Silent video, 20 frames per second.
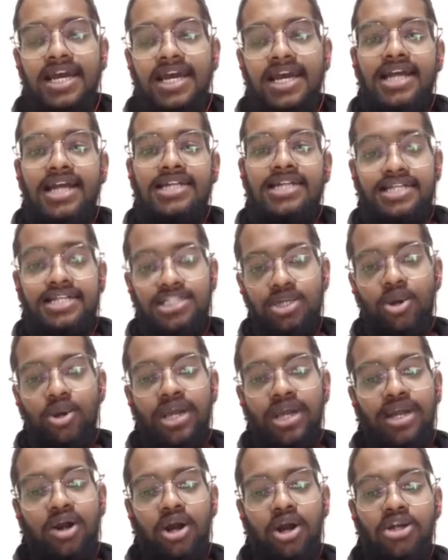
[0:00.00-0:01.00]
And that's how
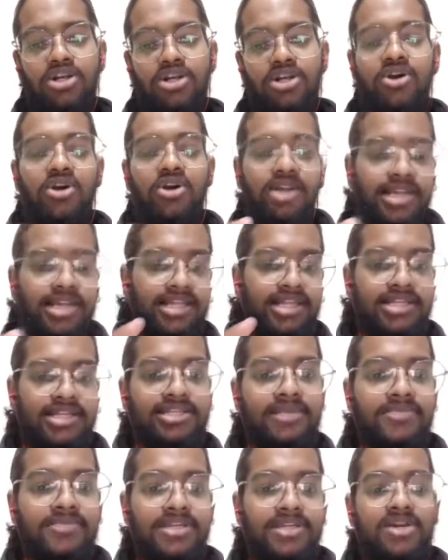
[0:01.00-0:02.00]
I got to know, okay,
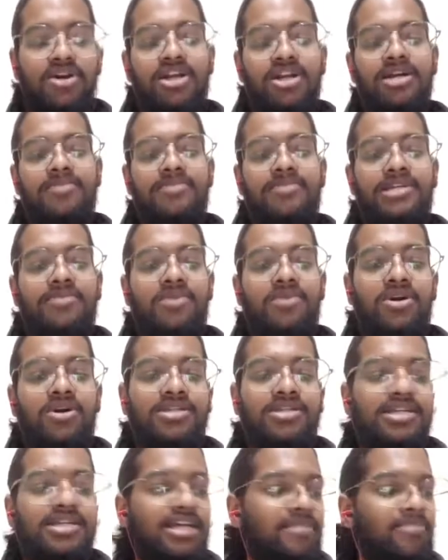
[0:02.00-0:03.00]
there's something called
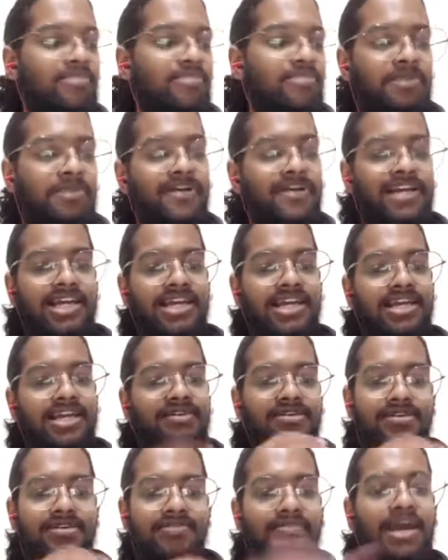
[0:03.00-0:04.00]
beatboxing. And people were like
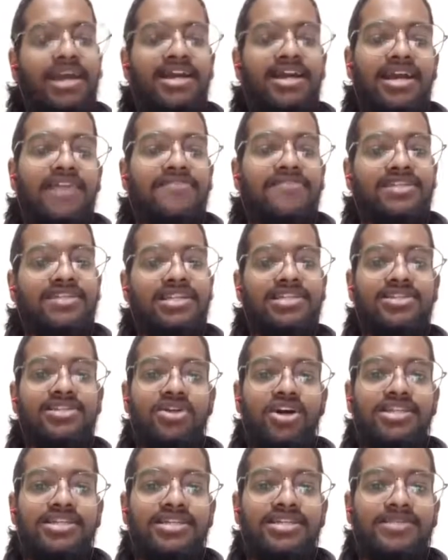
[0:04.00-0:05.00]
mad. After they
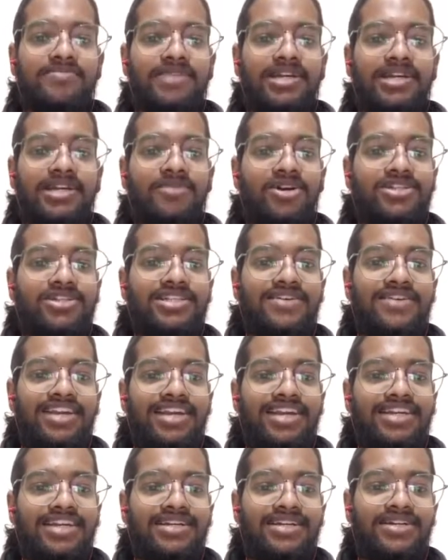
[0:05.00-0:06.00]
saw him beatbox, they were
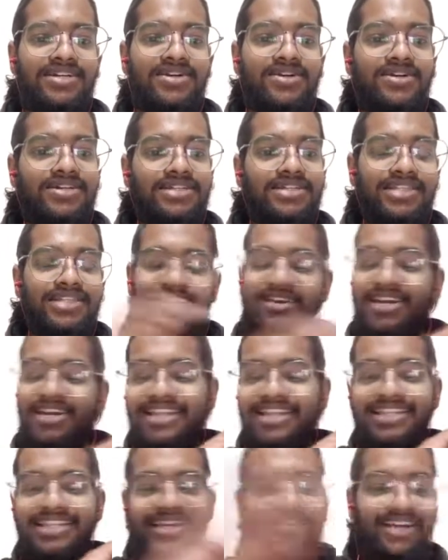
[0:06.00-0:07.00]
like,
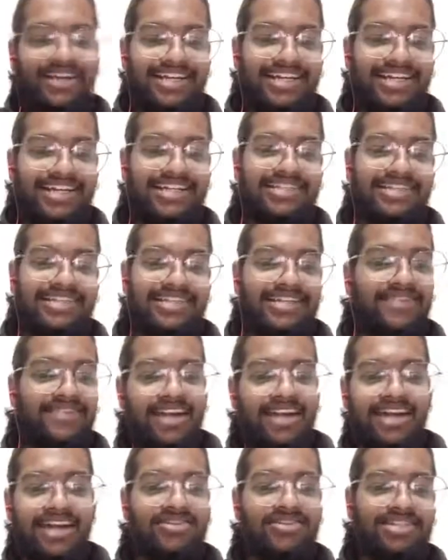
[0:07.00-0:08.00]
they went crazy.
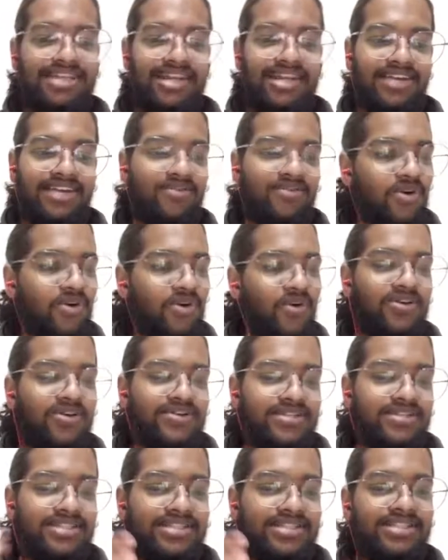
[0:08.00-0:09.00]
Even I was like, oh,
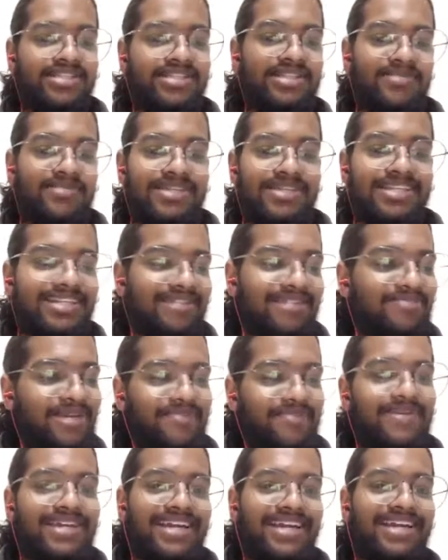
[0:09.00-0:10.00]
this is something that
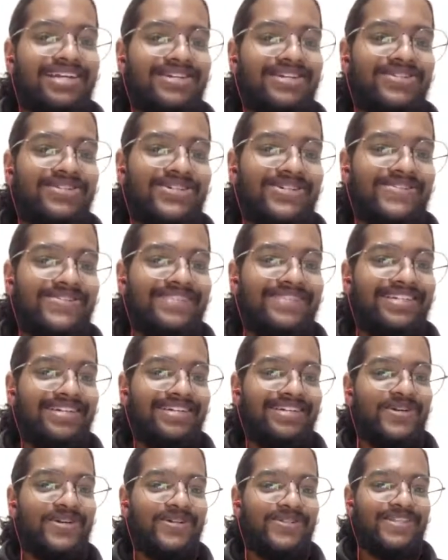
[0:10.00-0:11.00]
people can do with
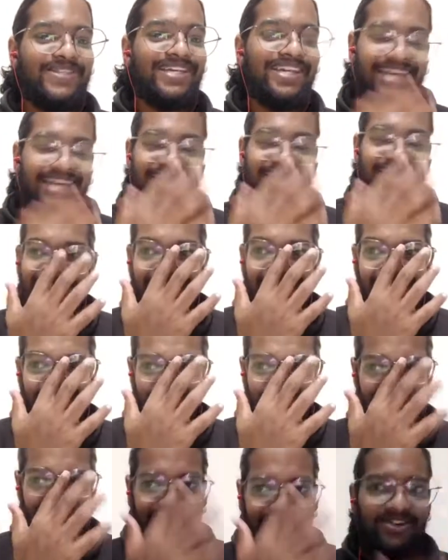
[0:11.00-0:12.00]
their mouth. Then
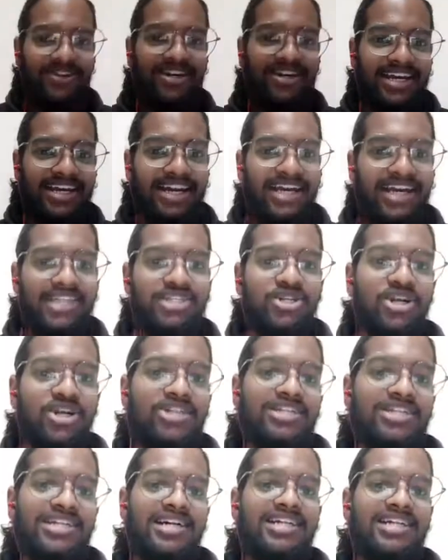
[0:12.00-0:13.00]
I'm like, okay, I should
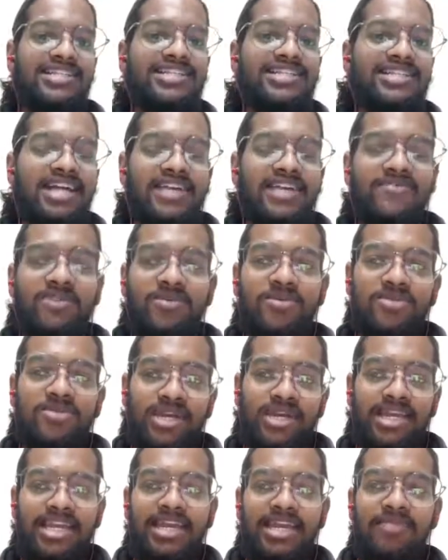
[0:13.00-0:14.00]
also learn this art form.
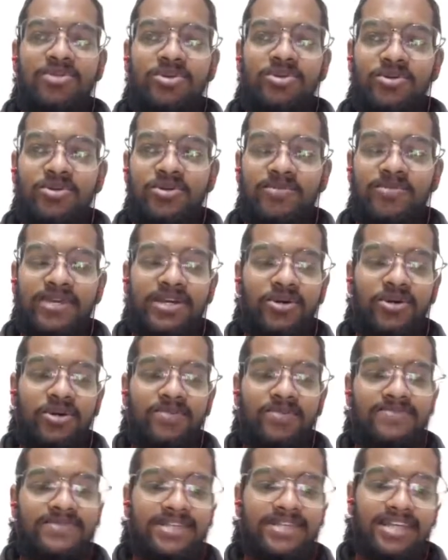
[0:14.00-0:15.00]
So I came to my
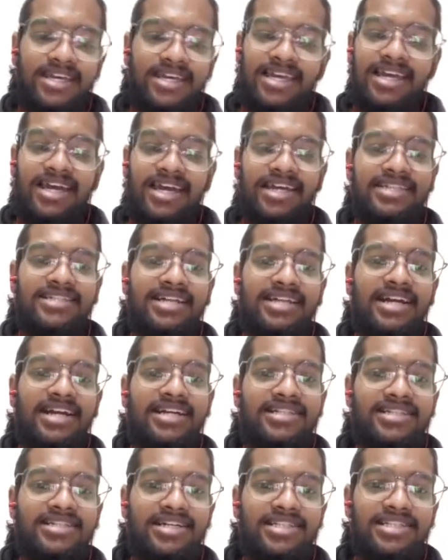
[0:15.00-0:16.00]
home. I
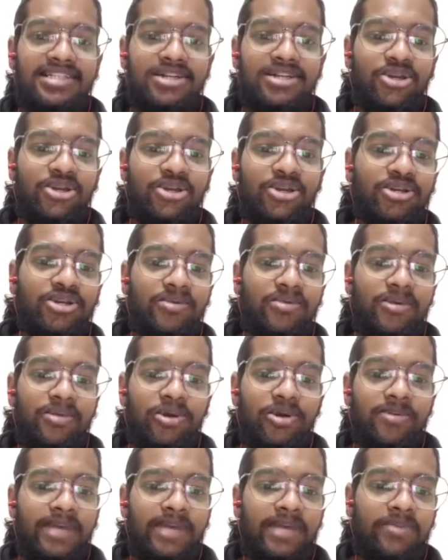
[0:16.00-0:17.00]
started searching on YouTube
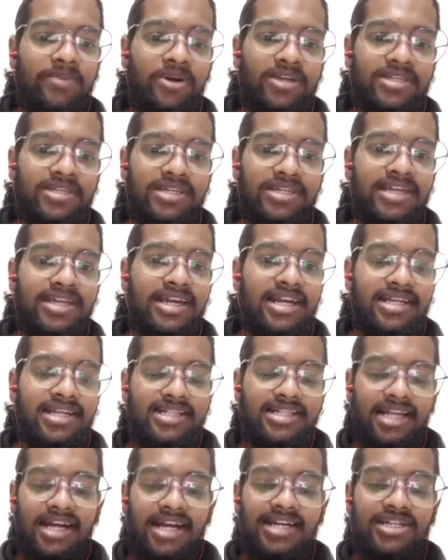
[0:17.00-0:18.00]
about beatboxing and I
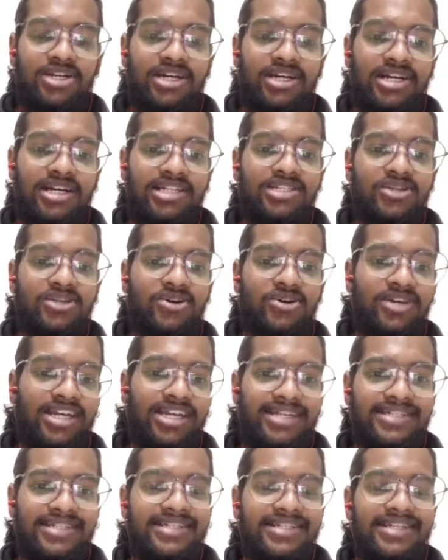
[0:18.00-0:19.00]
started to learn
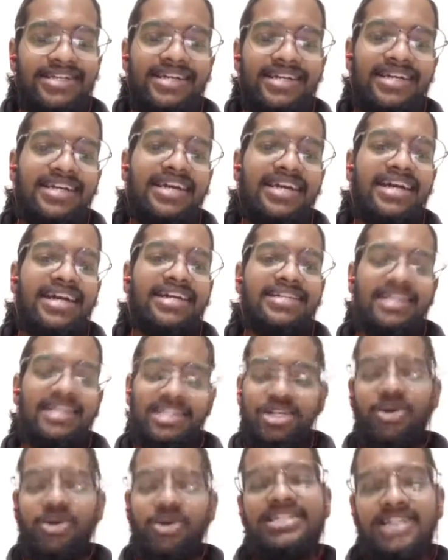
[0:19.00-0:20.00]
slowly. And
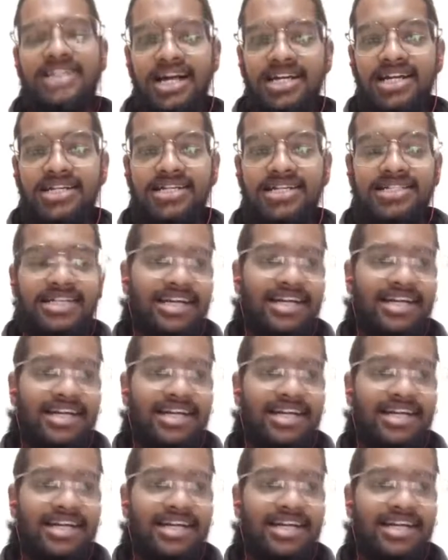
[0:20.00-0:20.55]
that's how I started.